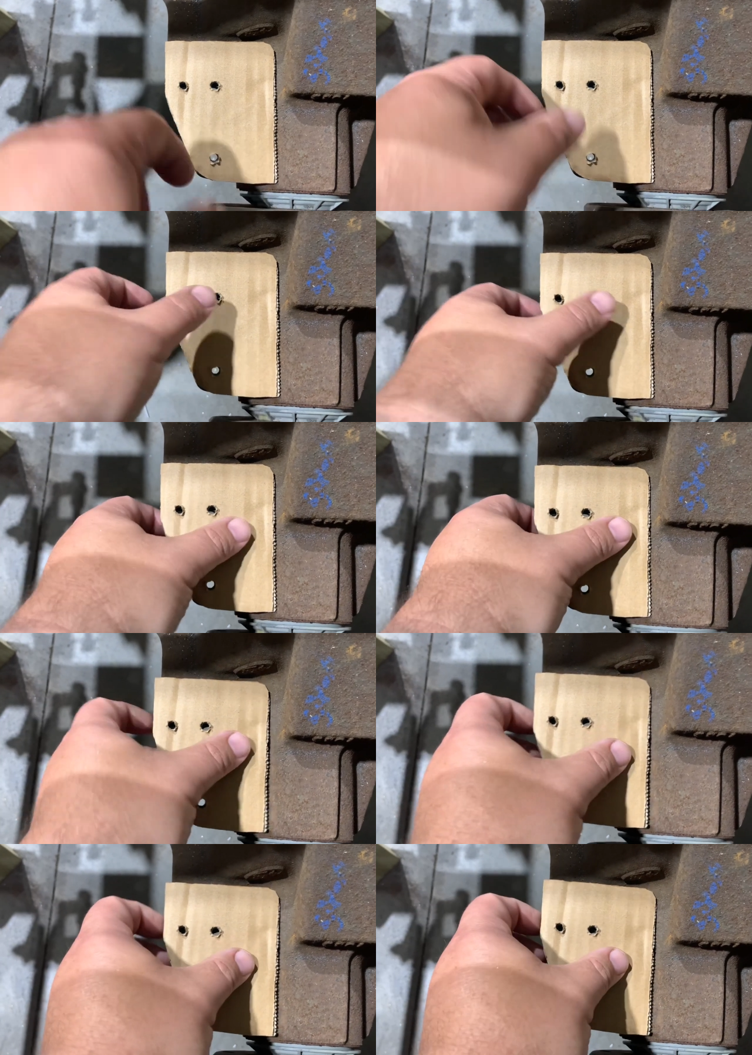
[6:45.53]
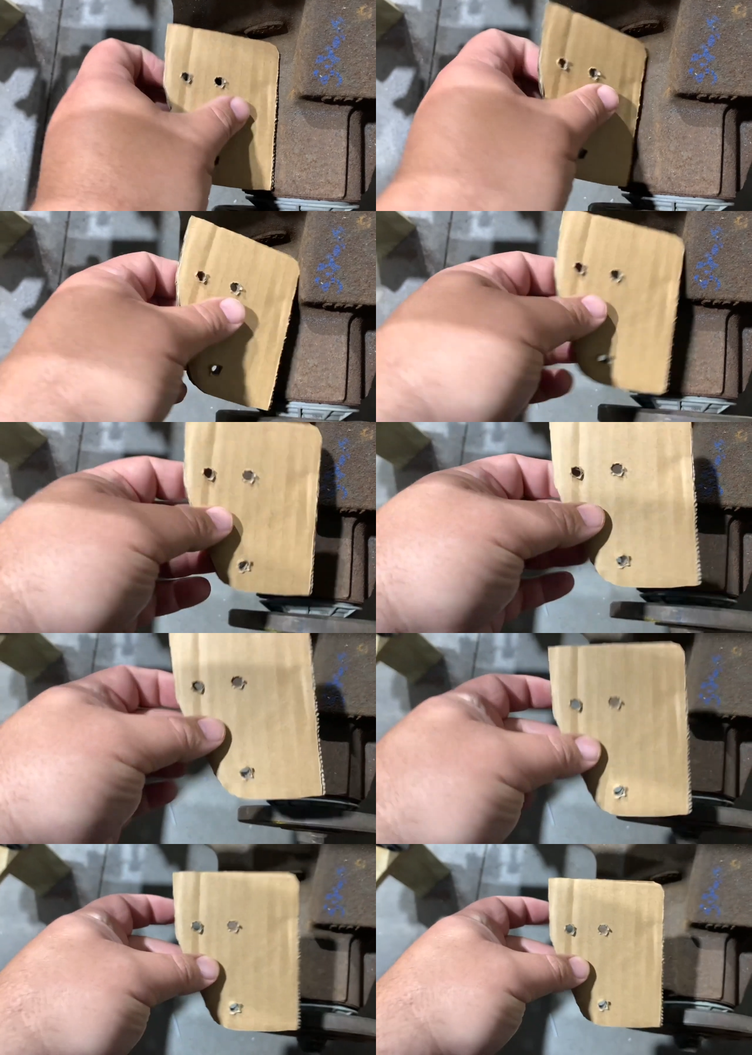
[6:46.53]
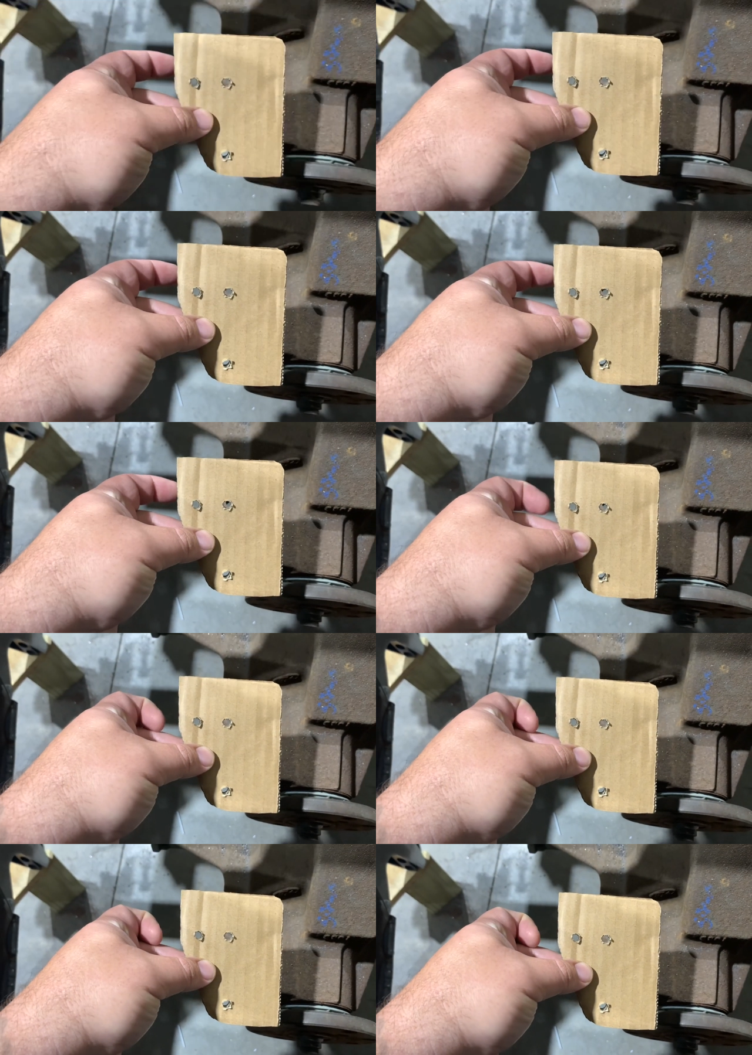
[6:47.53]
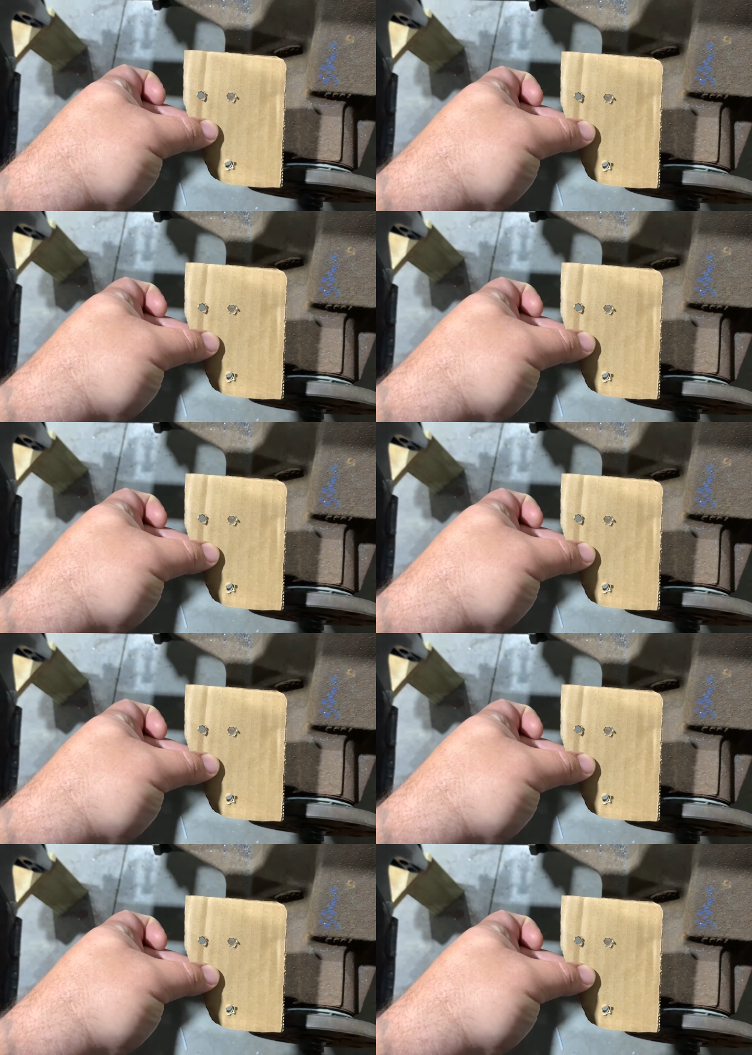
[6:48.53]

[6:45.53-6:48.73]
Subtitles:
(no speaker visible)